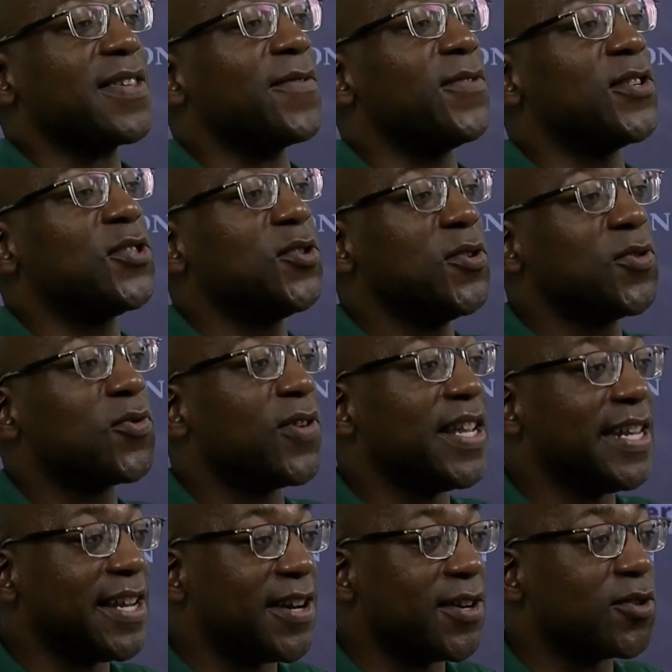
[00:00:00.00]
for 2-3
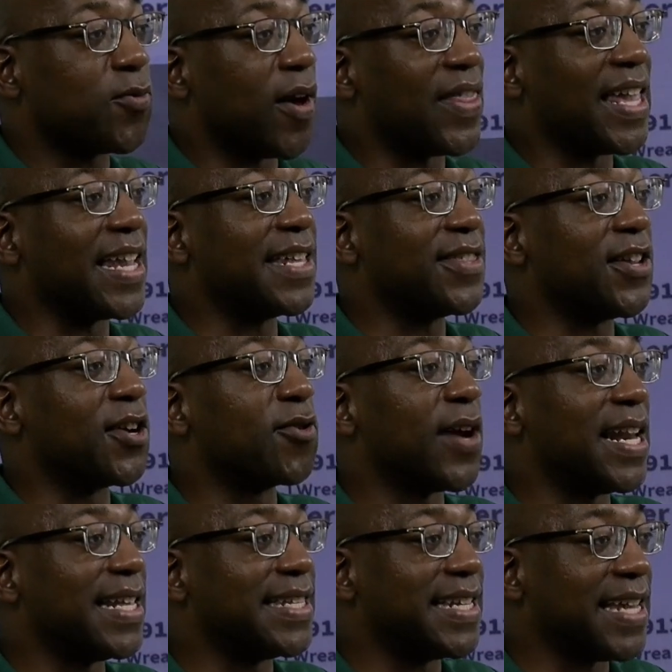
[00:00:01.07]
years while they get their
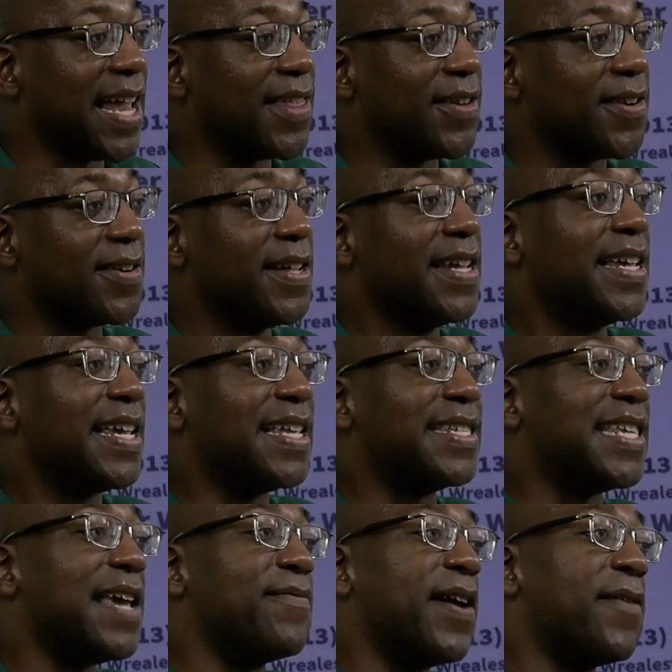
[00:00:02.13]
credit together and
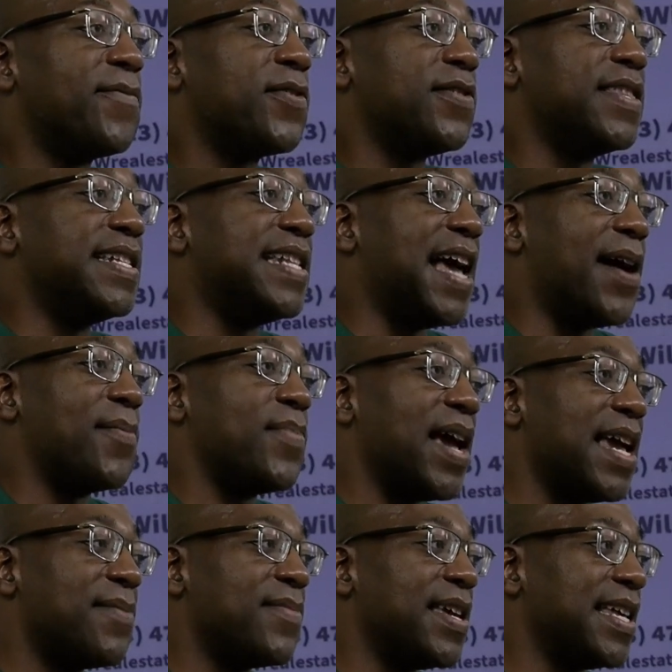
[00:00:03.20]
save up for the down
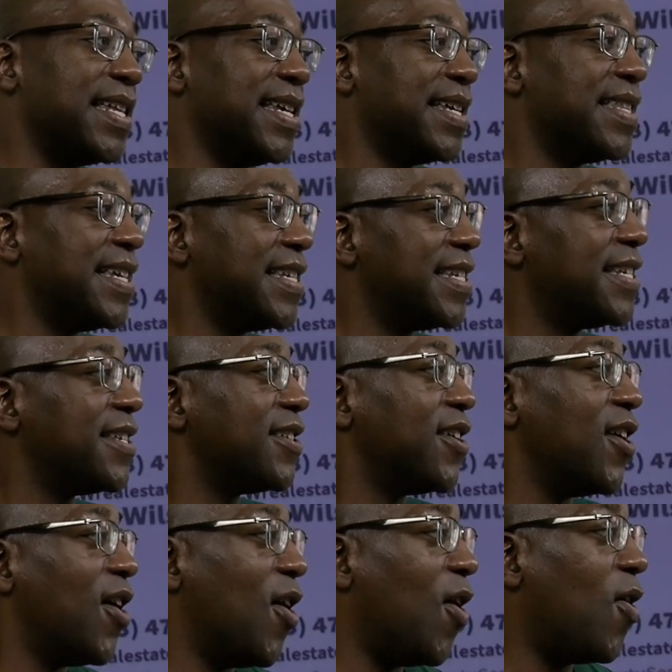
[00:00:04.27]
payment. This is
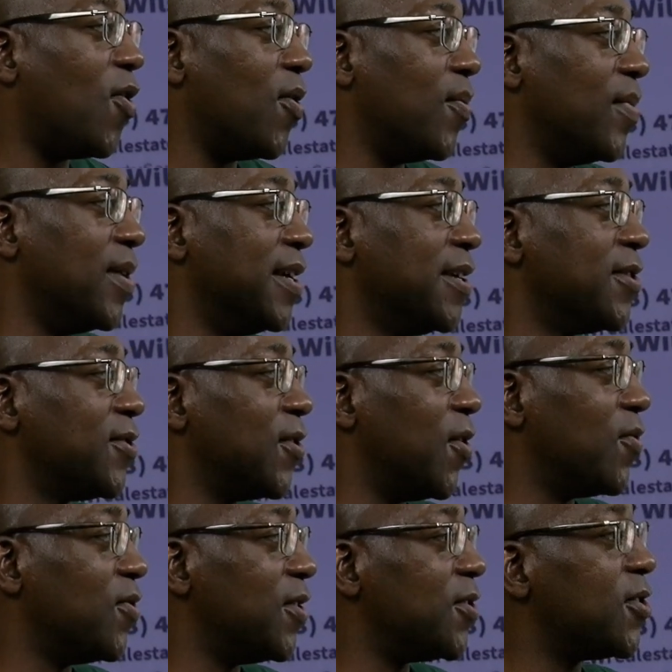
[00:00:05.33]
their home. So
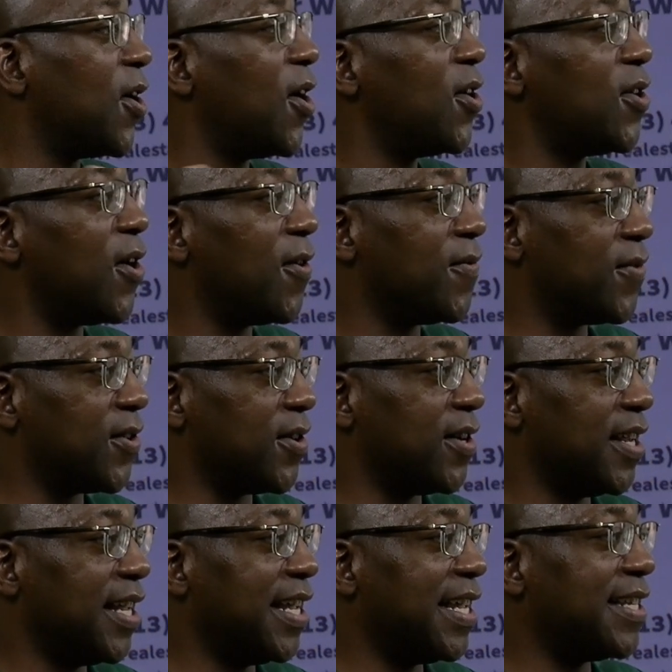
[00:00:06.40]
the turnover
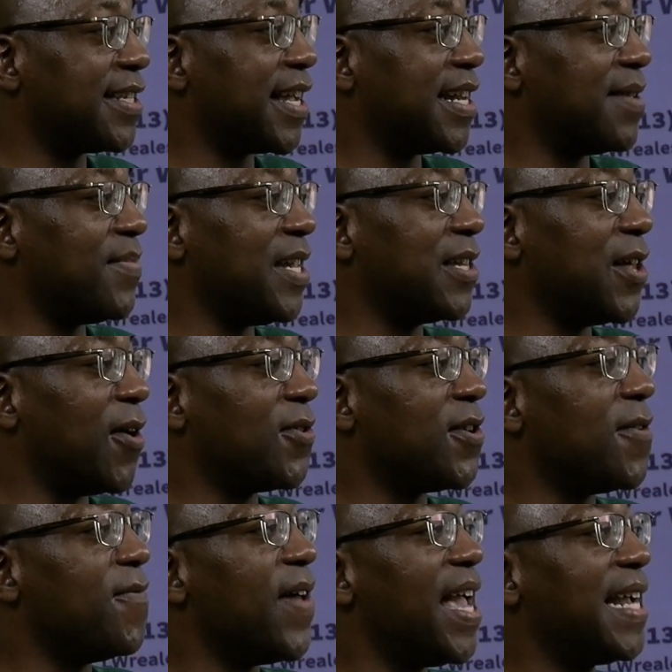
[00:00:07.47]
is gonna be low.
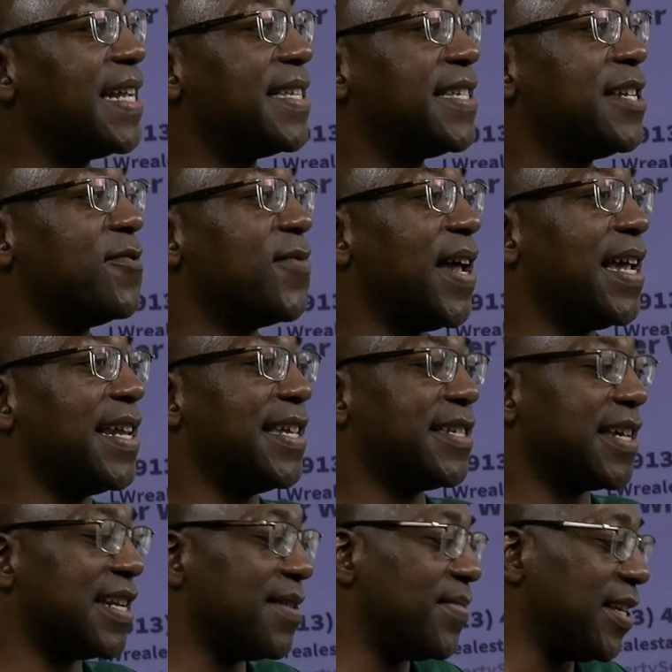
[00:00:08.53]
Your vacancy rate is
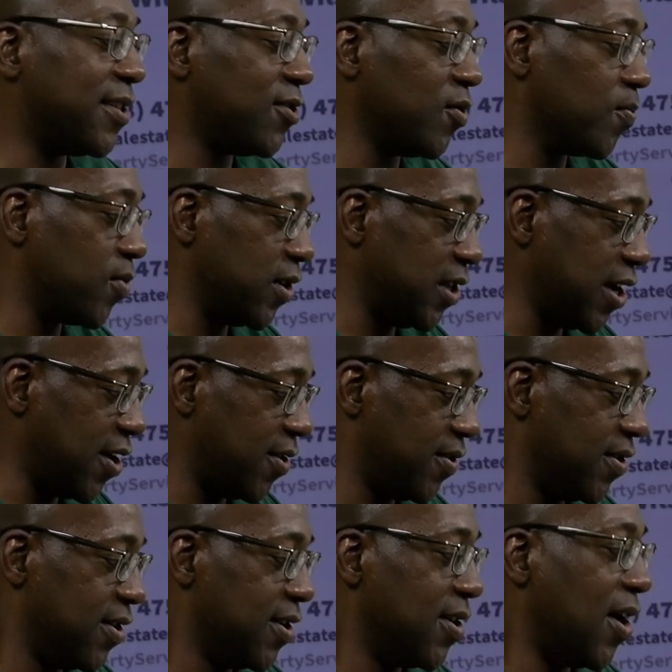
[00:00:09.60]
gonna be super low.
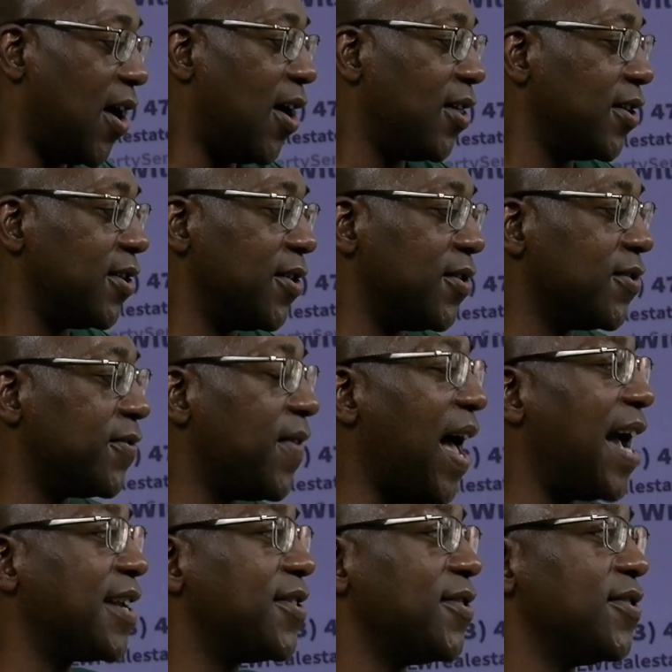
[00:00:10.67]
All of those
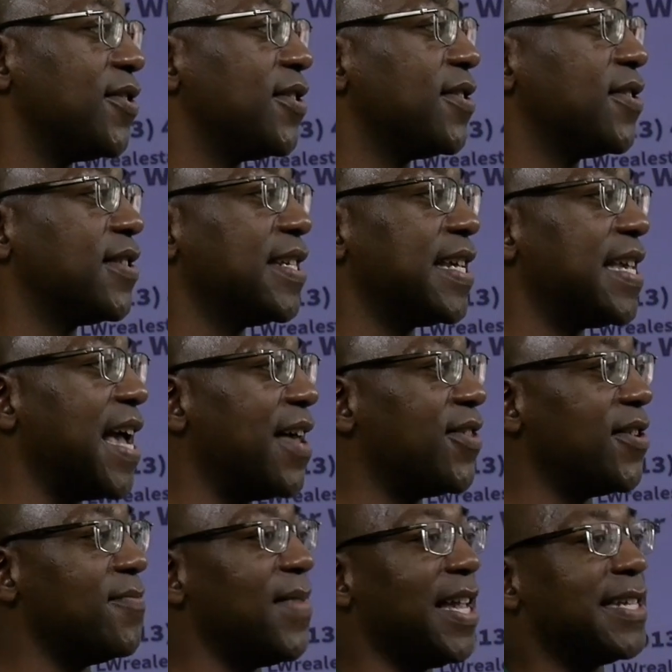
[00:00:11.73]
factors
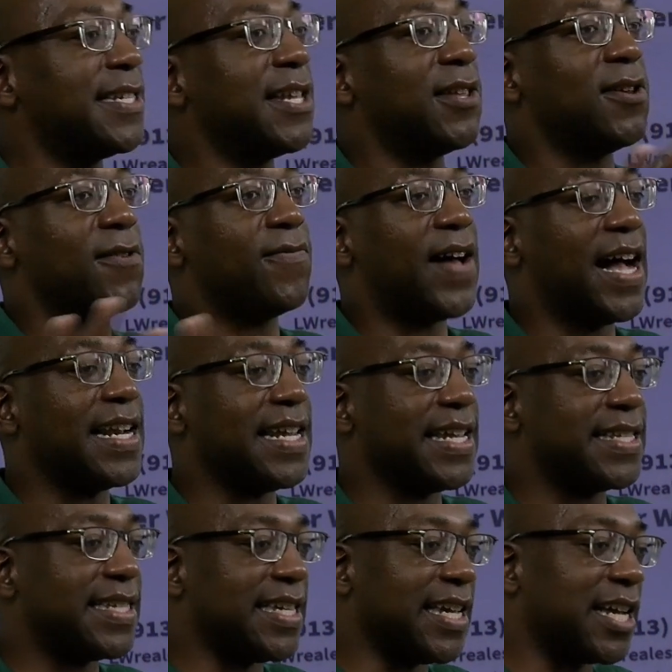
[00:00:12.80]
together make seller
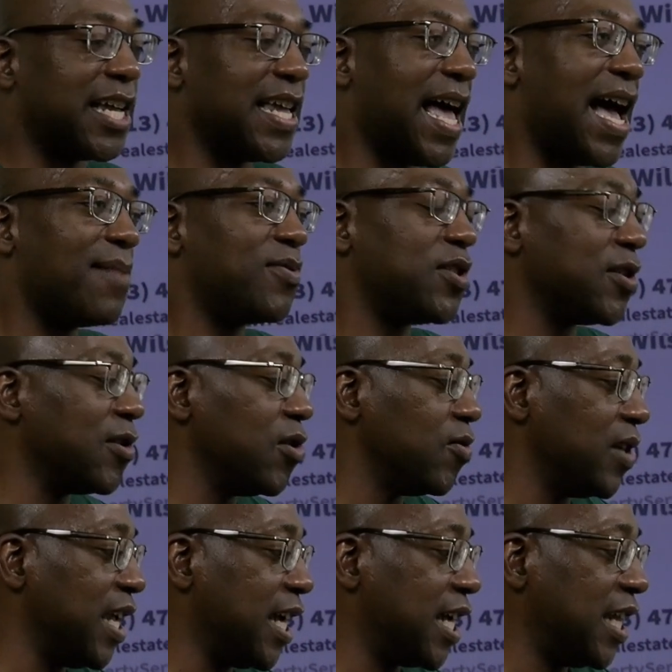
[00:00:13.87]
financing
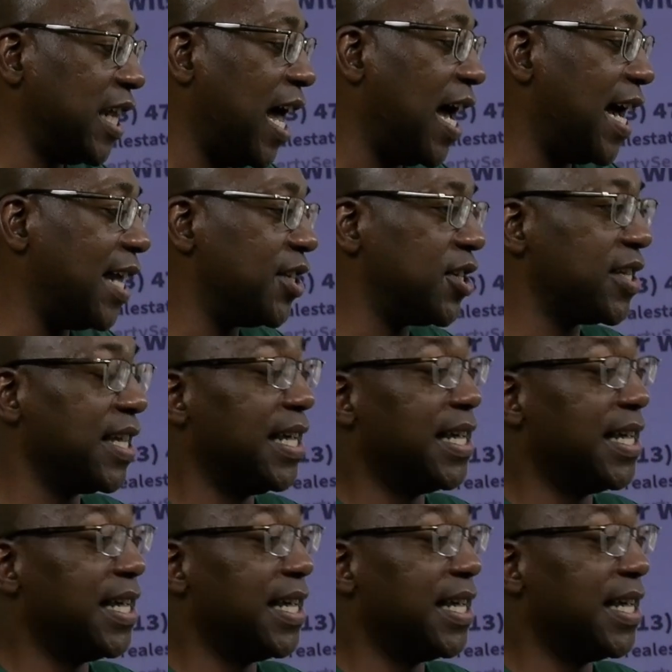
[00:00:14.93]
absolutely clutch,